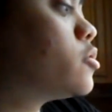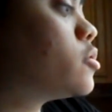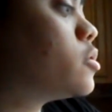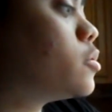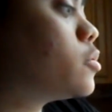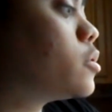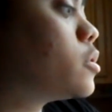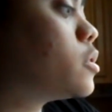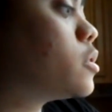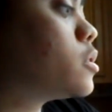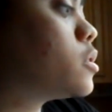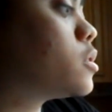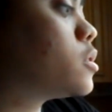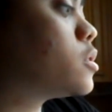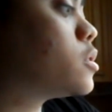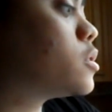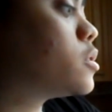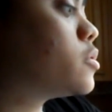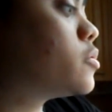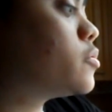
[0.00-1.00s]
So I'm
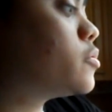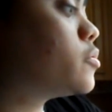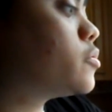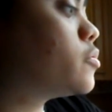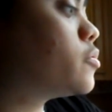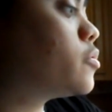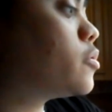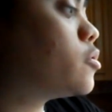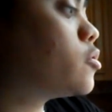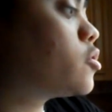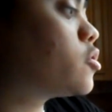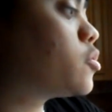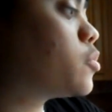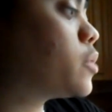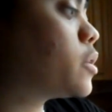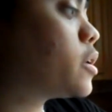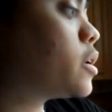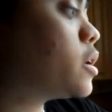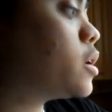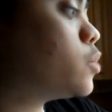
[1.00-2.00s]
gonna
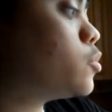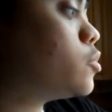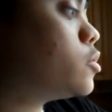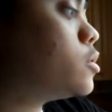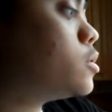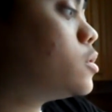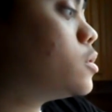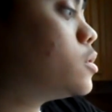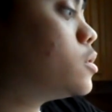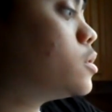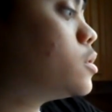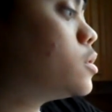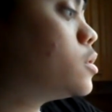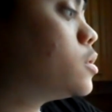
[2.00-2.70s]
focus my camera,